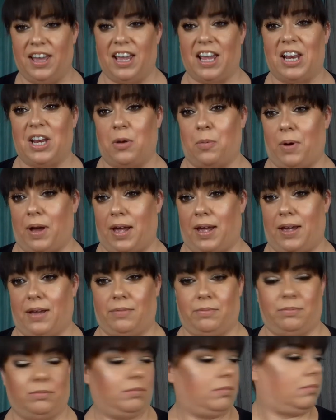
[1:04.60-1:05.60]
Anyway,
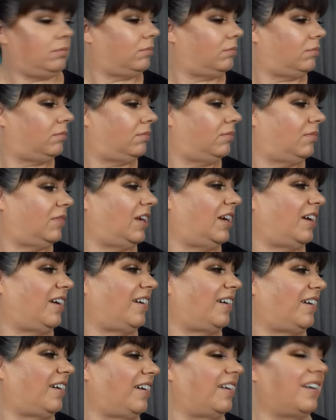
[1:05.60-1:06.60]

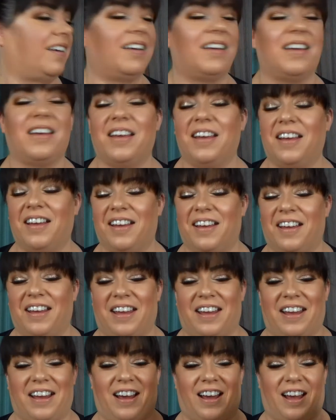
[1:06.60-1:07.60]

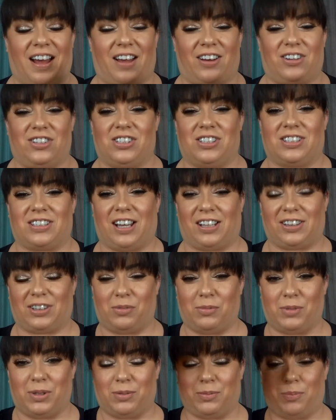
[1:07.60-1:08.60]
I just got
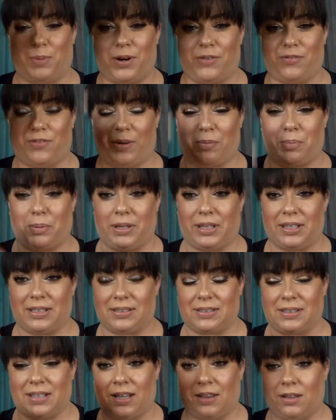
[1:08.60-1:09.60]
them in perfect
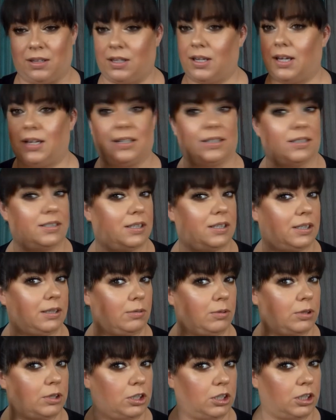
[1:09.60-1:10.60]
place. They look kind of silly
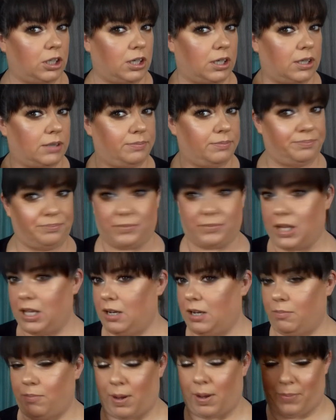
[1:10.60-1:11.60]
when they're not.
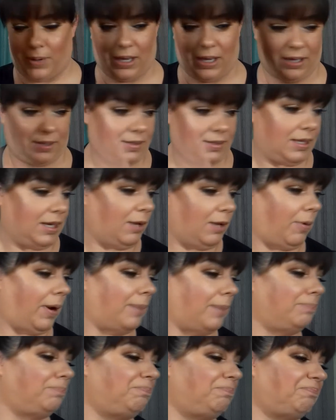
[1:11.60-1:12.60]
My bangs. Anyway,
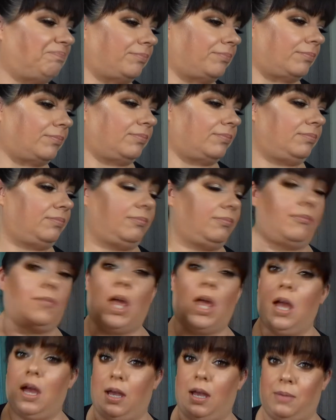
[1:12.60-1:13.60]

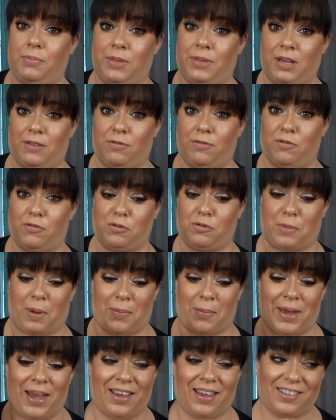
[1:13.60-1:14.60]
I'm thankful for my
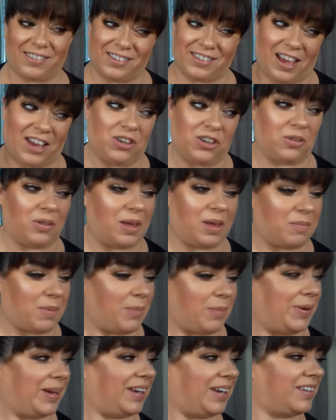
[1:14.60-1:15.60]
bangs. I do like my
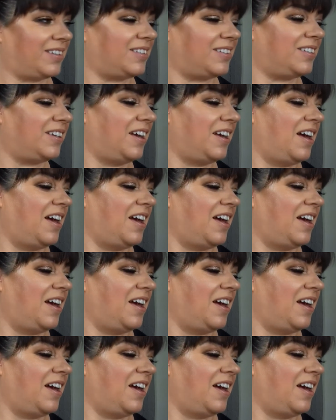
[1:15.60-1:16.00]
bangs.